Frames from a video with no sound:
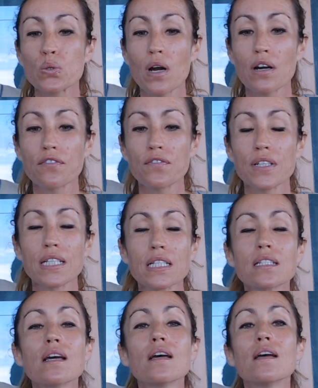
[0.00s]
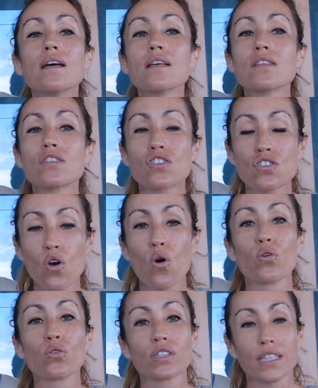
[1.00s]
are feeling
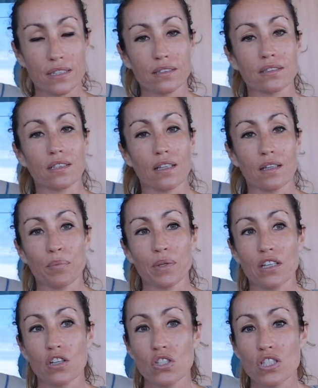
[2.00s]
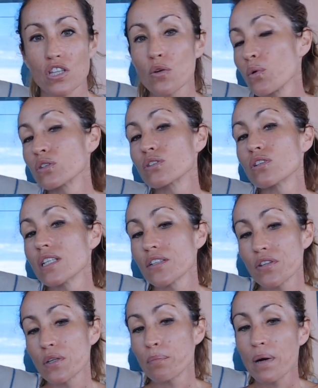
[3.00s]
so guilty because they want to leave
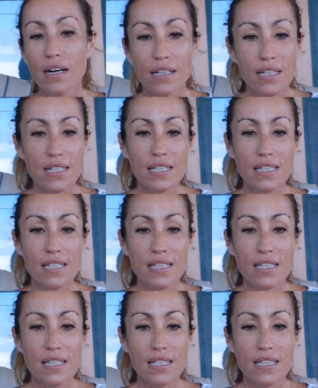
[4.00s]
their partners,